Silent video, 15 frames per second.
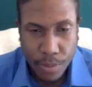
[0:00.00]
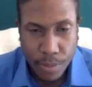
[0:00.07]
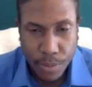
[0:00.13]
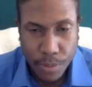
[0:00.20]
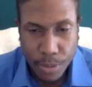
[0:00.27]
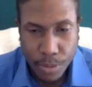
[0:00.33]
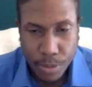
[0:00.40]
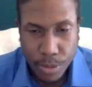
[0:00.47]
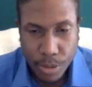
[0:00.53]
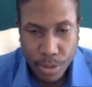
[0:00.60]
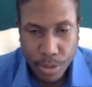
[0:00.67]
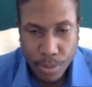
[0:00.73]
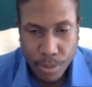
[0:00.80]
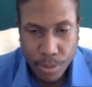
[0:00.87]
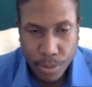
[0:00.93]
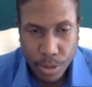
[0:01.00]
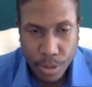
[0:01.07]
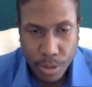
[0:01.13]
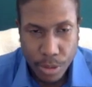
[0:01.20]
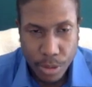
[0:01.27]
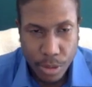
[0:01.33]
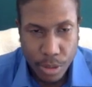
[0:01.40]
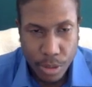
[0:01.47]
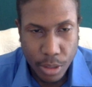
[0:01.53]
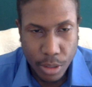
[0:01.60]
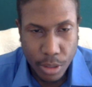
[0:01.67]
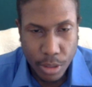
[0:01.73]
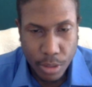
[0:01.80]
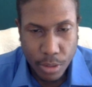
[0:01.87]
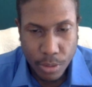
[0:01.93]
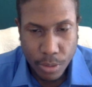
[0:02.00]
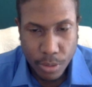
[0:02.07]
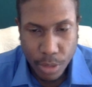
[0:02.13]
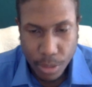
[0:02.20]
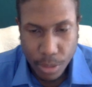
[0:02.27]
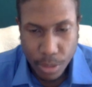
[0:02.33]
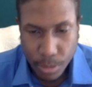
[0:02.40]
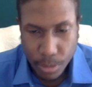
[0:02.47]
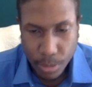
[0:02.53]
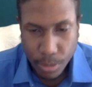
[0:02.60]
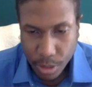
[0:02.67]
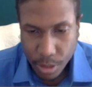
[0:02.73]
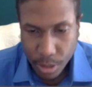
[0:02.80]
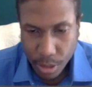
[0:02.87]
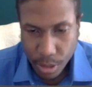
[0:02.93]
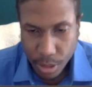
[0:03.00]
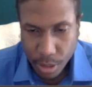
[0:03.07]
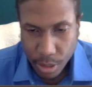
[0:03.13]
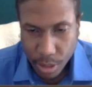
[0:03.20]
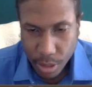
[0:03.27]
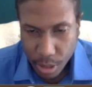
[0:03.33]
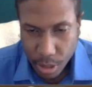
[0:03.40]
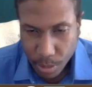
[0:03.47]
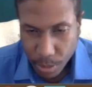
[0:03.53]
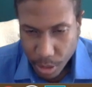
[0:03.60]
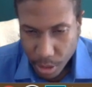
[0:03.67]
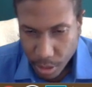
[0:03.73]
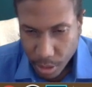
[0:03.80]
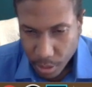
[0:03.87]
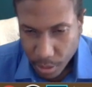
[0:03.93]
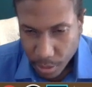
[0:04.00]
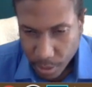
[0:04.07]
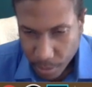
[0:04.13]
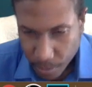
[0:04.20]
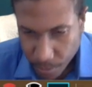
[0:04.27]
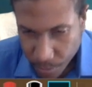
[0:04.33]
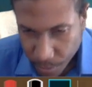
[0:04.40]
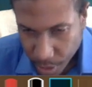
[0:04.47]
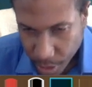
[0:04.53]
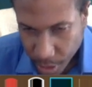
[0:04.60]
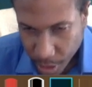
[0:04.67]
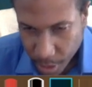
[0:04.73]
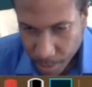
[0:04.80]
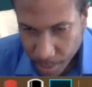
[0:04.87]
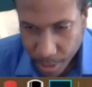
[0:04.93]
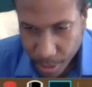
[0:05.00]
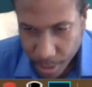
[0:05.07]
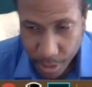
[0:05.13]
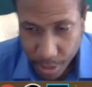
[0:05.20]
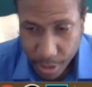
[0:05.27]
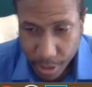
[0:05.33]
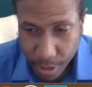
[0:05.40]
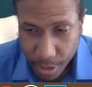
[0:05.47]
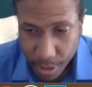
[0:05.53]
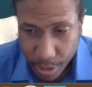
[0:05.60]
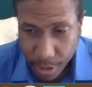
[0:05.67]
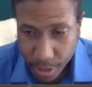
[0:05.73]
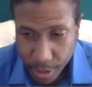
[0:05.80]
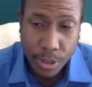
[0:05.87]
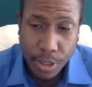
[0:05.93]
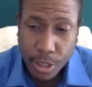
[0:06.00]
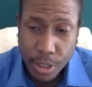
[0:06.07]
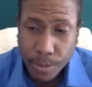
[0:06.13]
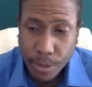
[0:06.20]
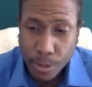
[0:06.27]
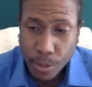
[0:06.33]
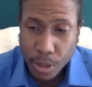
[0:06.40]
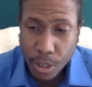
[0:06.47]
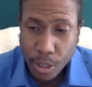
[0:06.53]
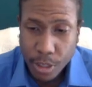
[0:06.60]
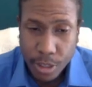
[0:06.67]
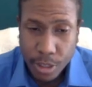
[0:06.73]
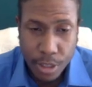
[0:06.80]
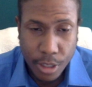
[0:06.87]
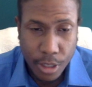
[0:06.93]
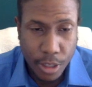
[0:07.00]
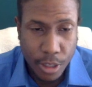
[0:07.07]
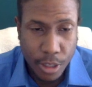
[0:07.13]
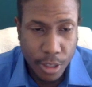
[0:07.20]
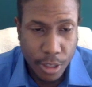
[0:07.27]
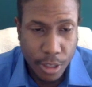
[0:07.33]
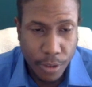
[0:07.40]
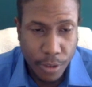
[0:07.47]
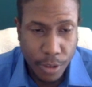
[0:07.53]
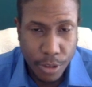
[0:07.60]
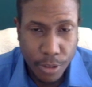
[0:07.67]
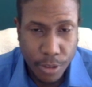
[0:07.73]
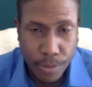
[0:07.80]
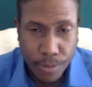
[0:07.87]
It's pretty good. I'd recommend setting aside about 9 minutes, 10 minutes of your time to watch. If you do,